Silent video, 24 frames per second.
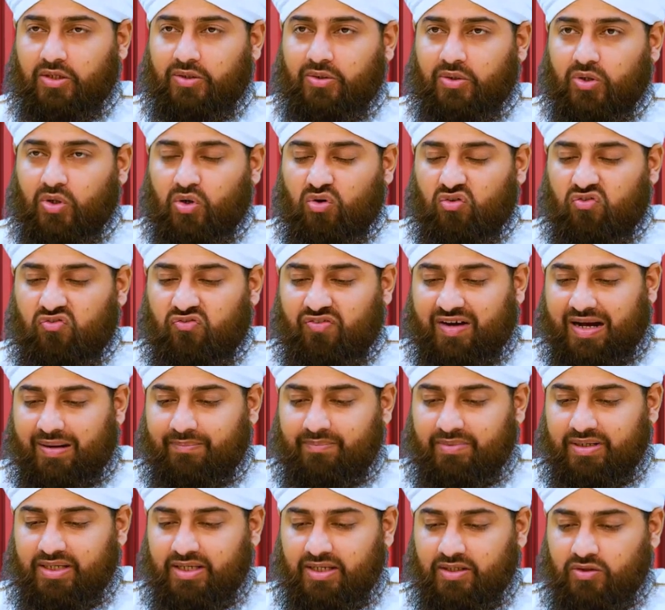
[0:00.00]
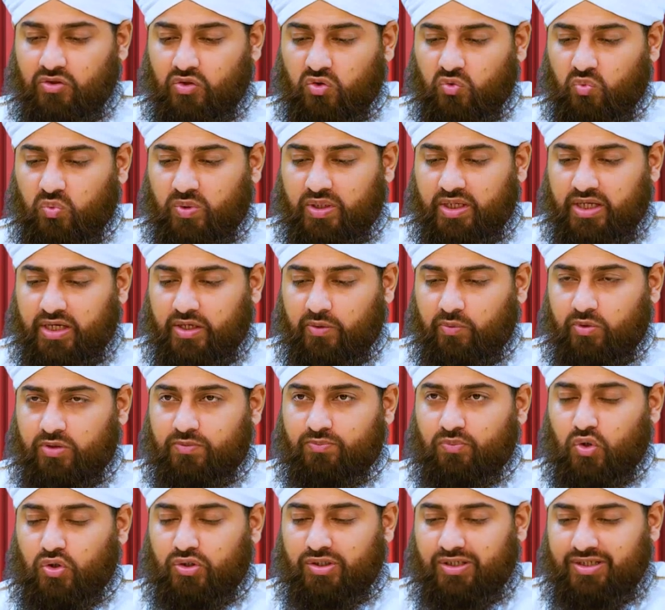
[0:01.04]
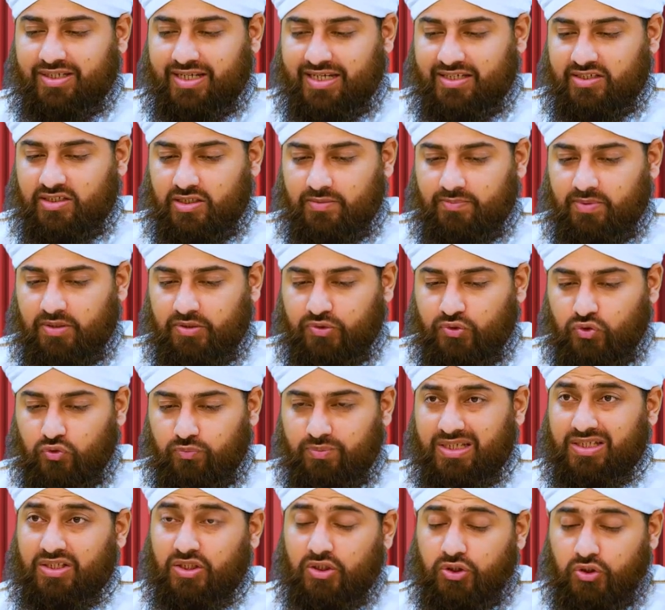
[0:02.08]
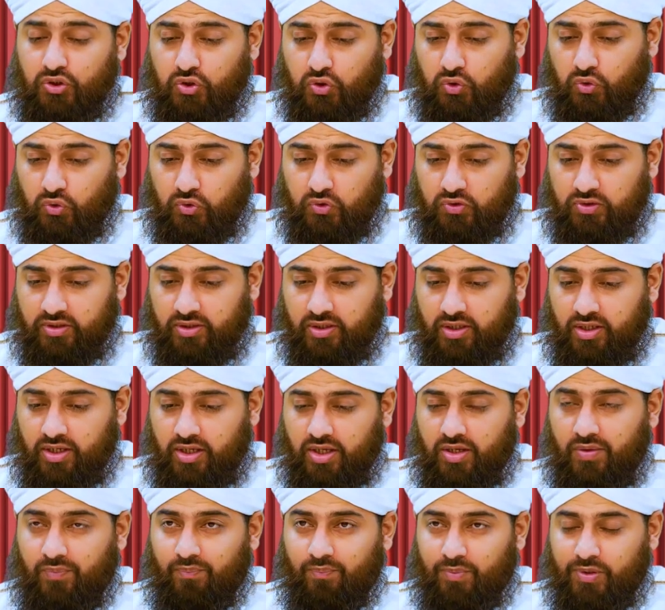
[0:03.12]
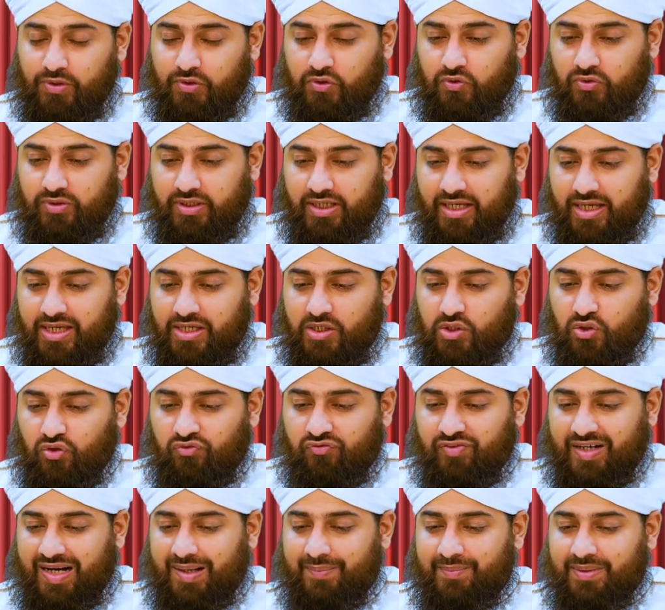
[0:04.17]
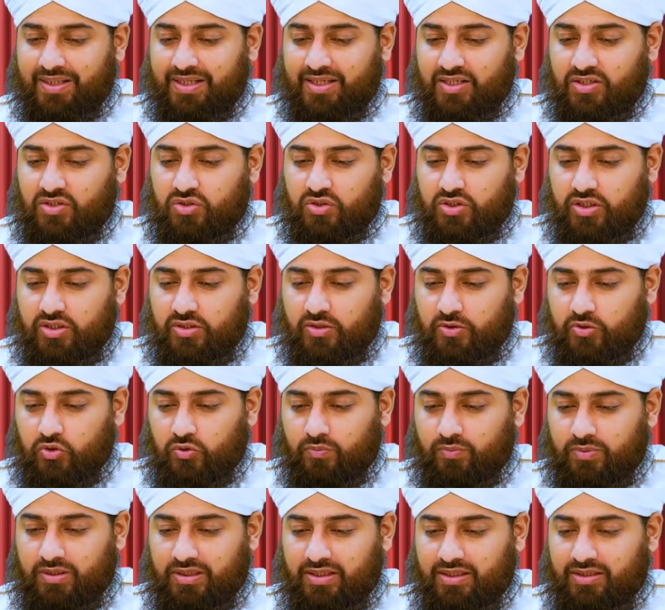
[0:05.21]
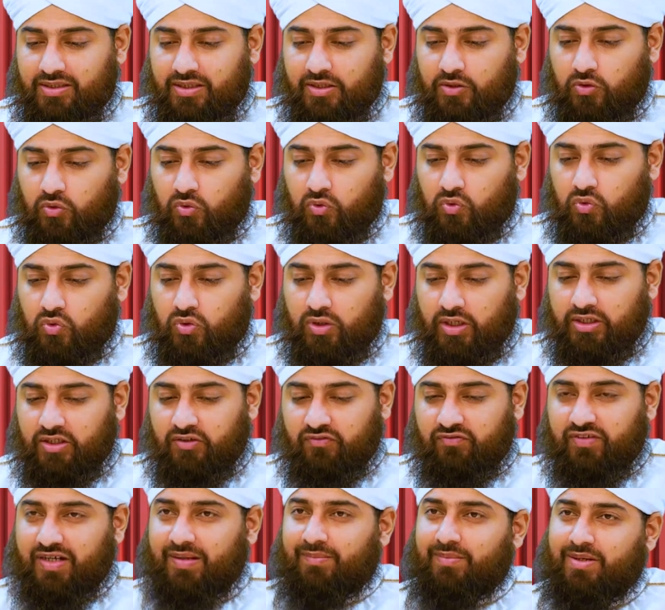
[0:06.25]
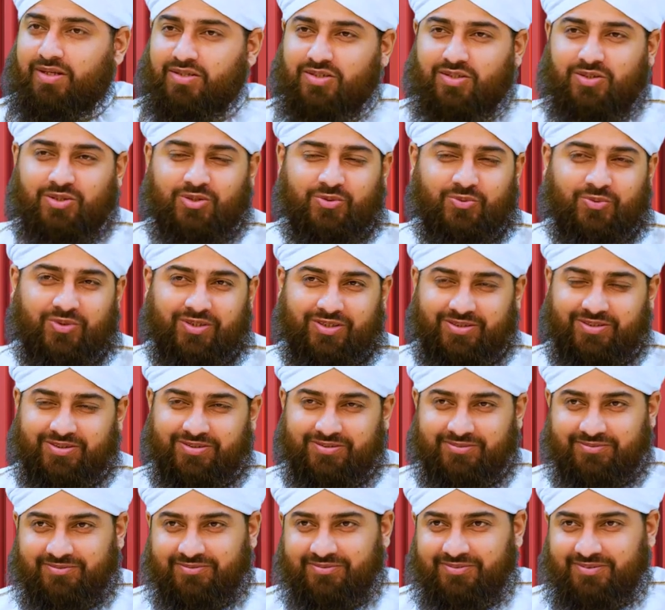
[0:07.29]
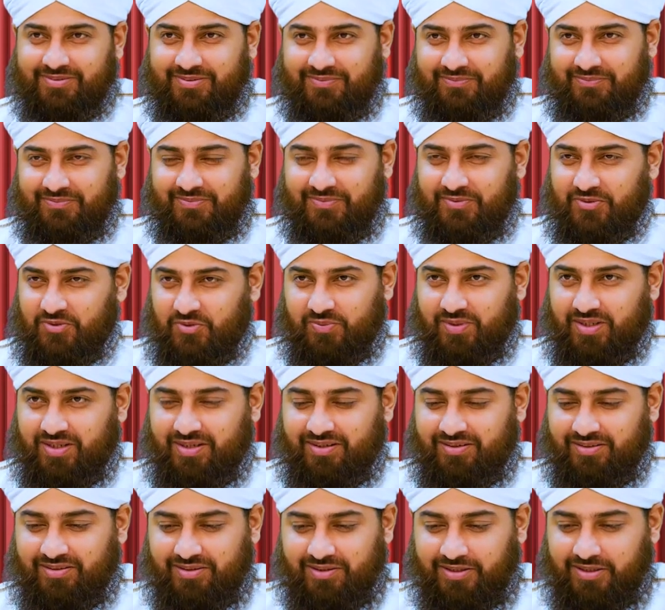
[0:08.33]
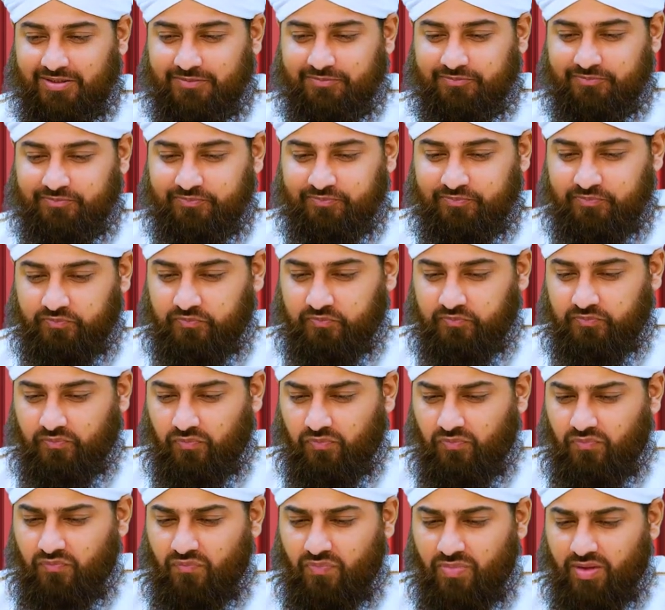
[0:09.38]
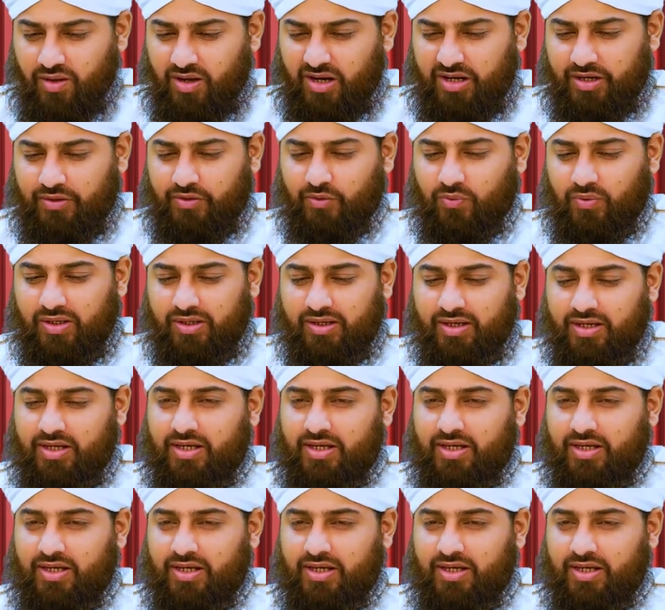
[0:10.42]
no family in the world was more detestable to me than yours, but today your family is dearer to me than all other families in the world. Subhanallah. Another one,